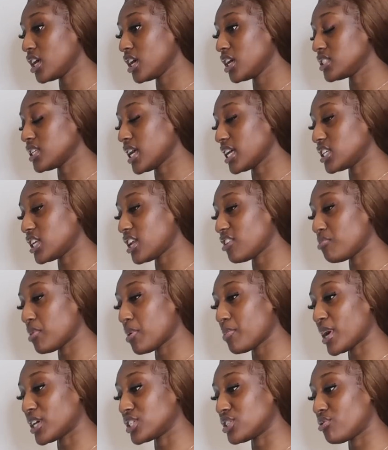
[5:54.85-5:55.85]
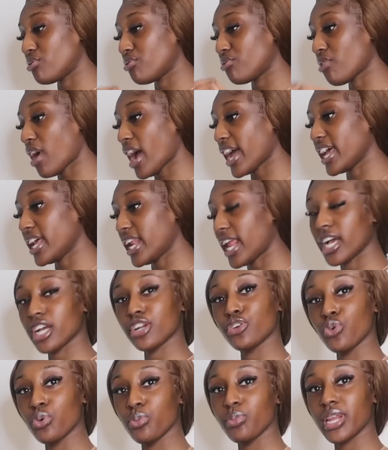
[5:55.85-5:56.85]
So I don't know if maybe I should fry it like
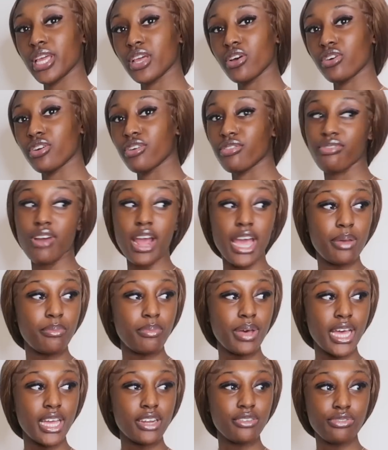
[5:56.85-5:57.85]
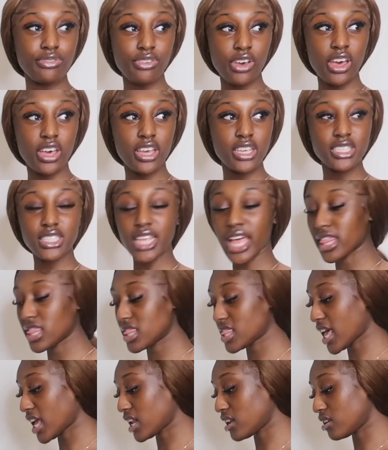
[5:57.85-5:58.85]
normally on a frying pan first,
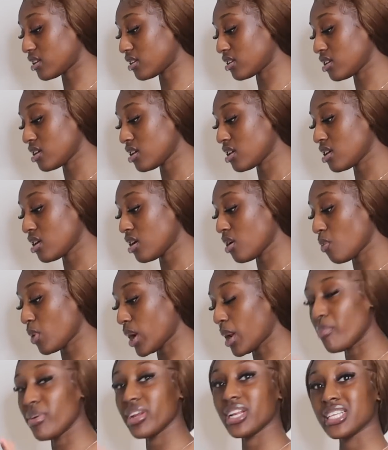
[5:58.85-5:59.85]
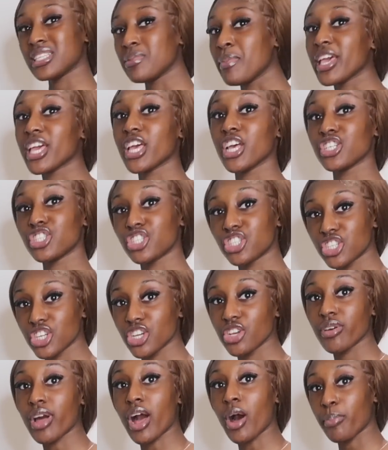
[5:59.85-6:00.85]
and then when I'm ready to make it a
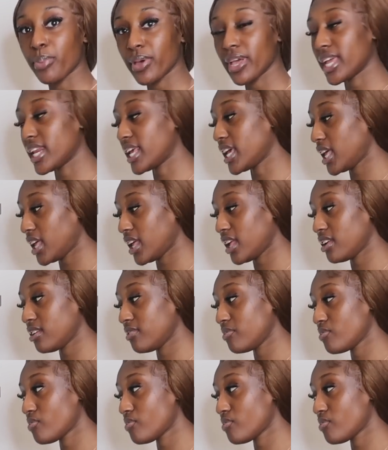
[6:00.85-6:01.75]
stew, I'll put it in here.